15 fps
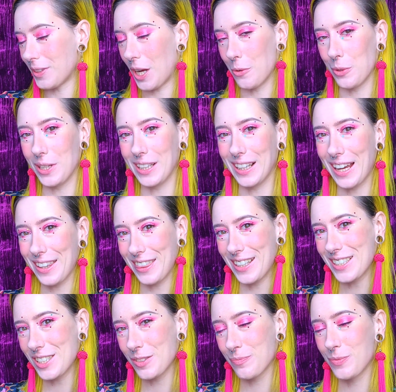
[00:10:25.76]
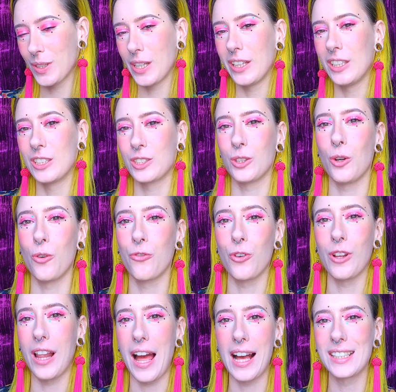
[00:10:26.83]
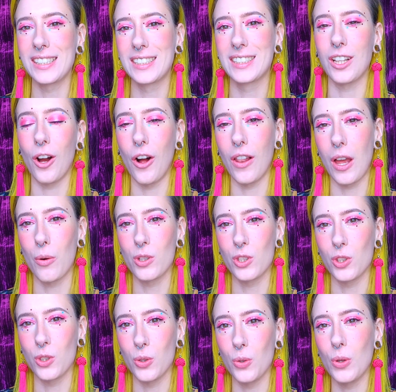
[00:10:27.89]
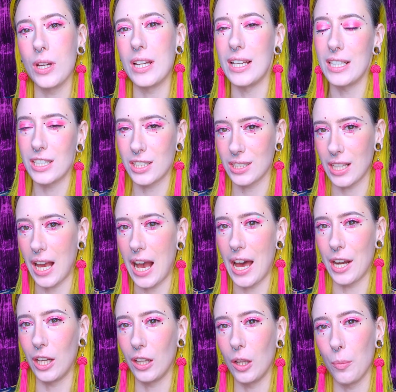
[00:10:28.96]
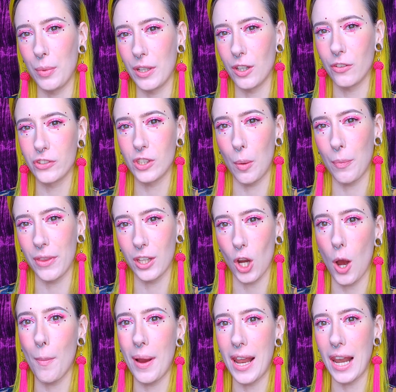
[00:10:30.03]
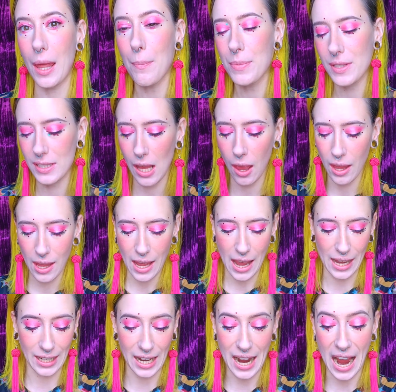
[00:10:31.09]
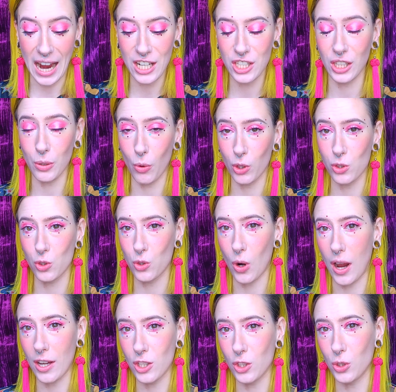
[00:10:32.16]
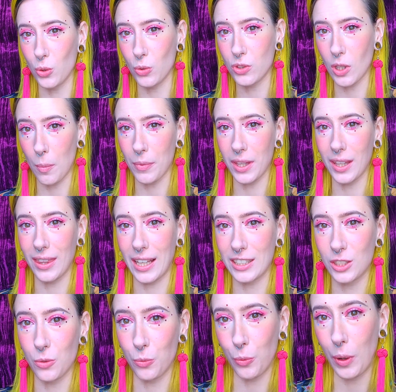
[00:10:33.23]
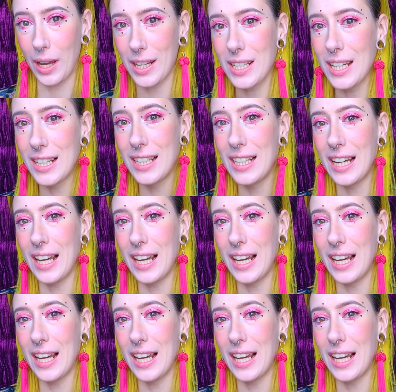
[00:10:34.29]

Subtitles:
I really like this. So for last, all I want to do is add a little bit of something on my lips. And I actually want to try to do something that's red.